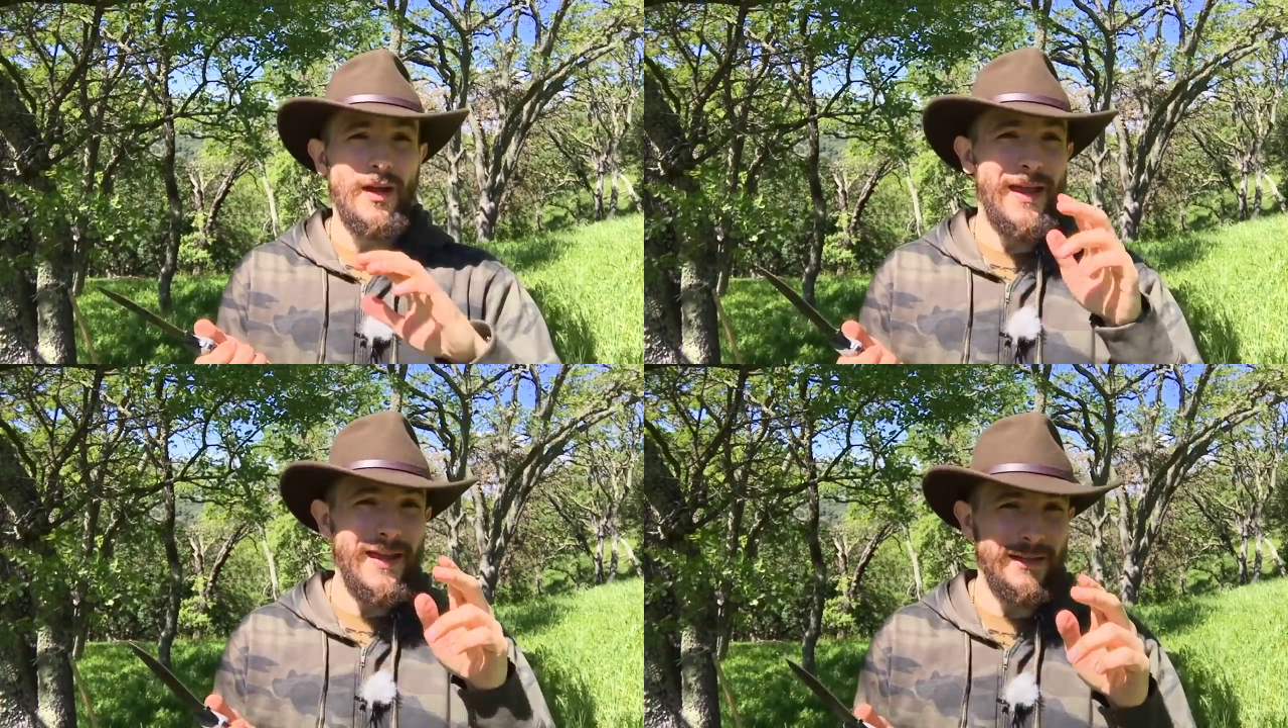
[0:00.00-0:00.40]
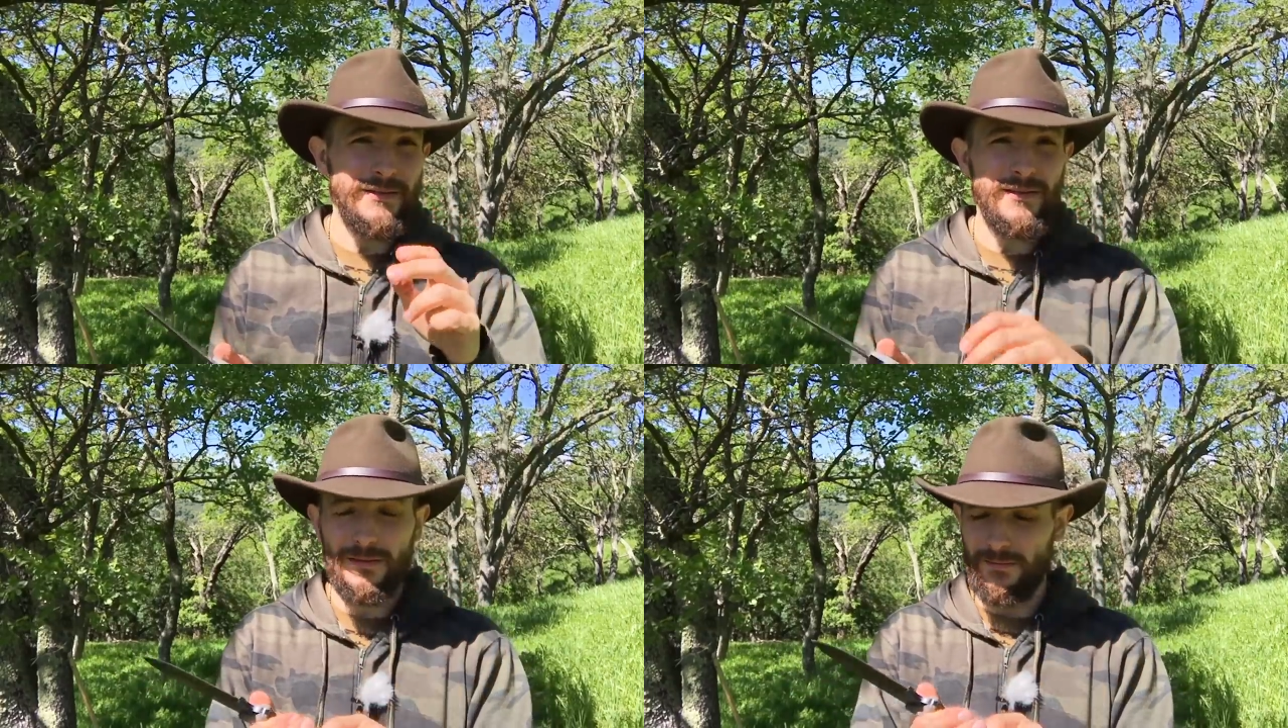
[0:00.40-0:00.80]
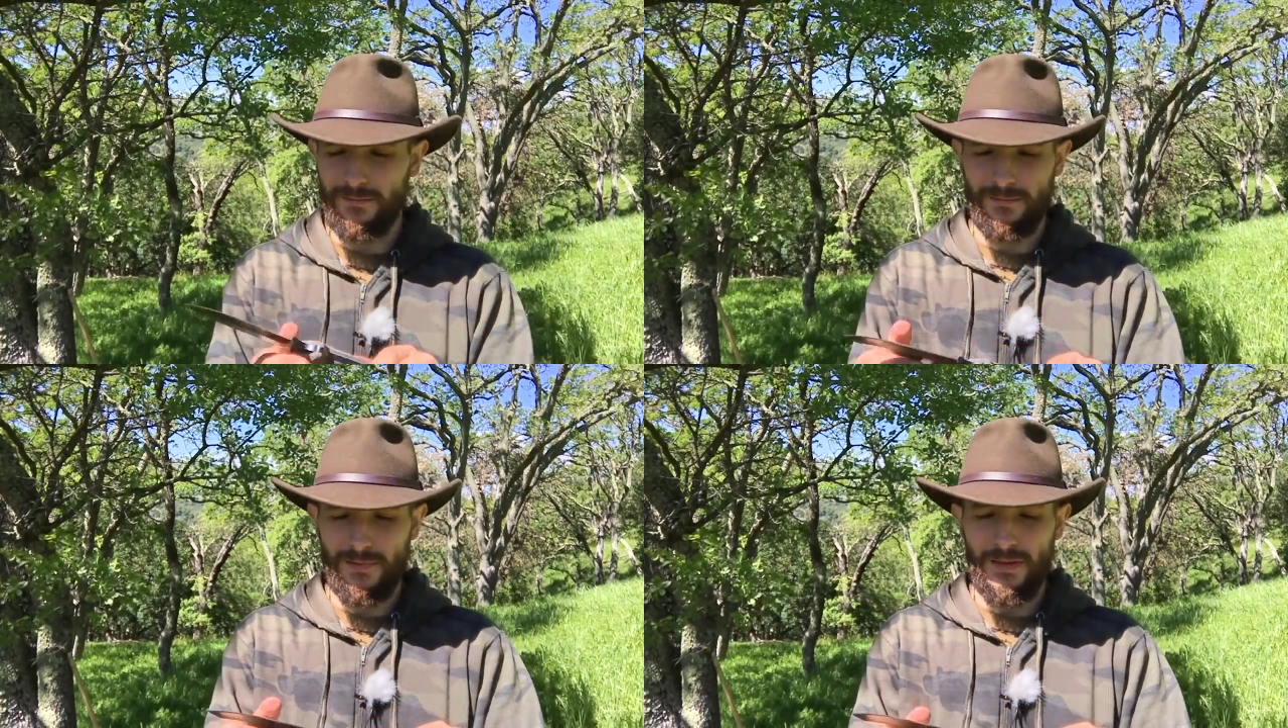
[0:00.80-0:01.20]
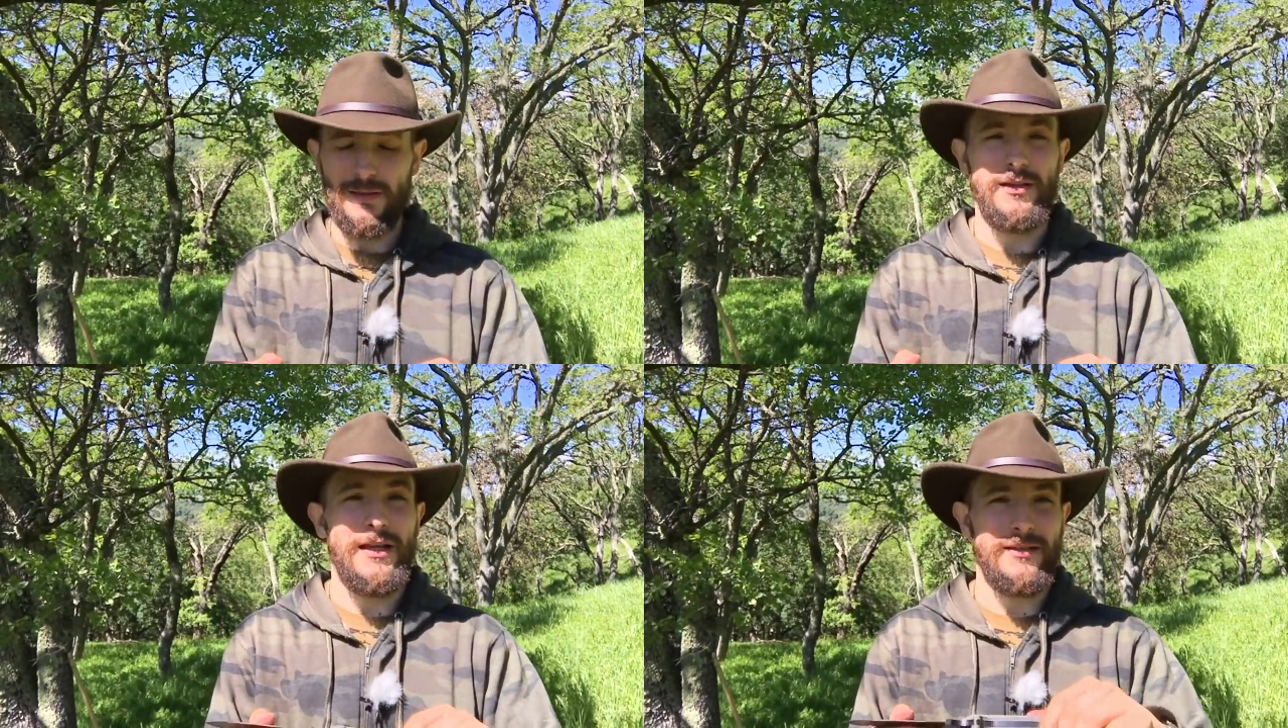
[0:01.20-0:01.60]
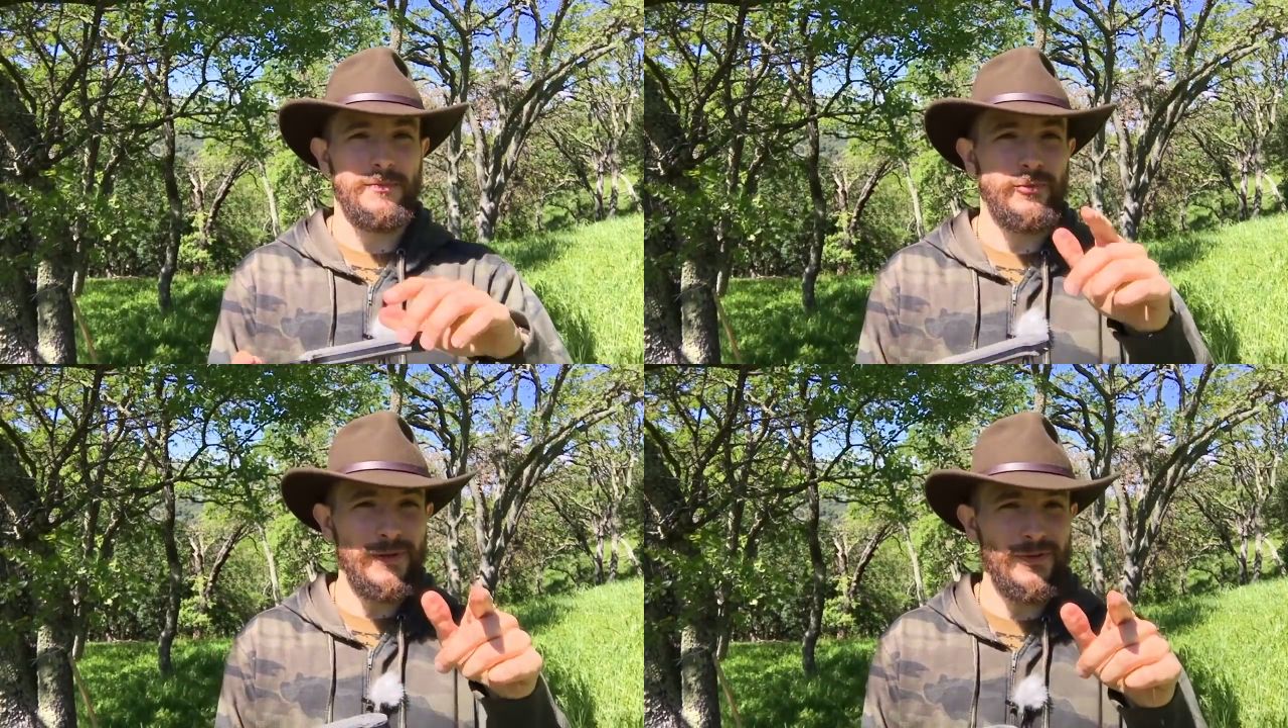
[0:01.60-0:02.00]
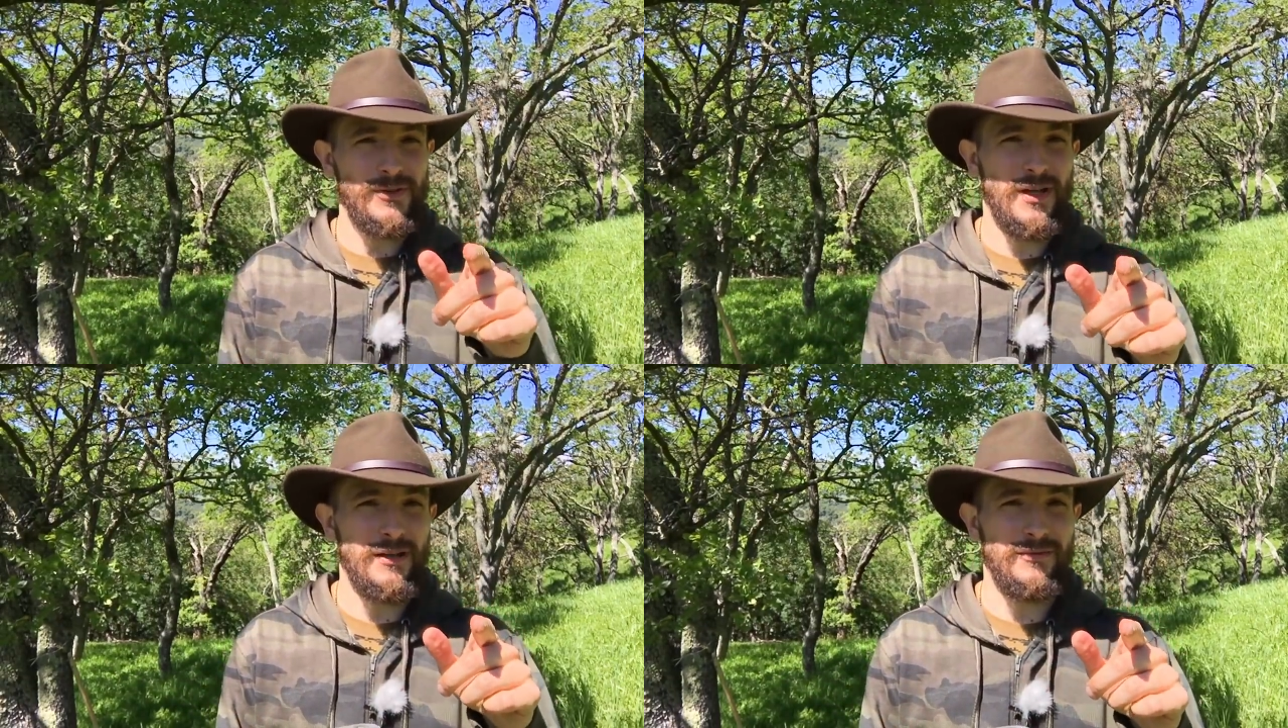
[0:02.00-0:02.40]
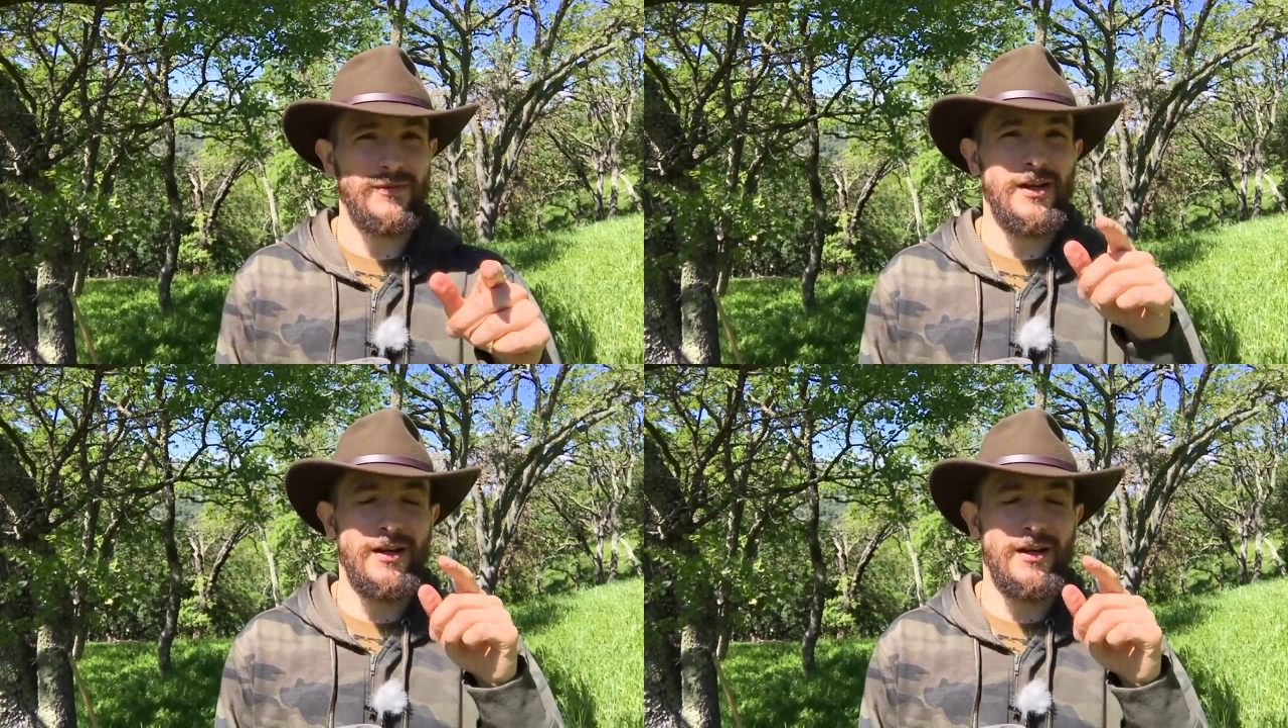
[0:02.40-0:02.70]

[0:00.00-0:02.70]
and like the previous knife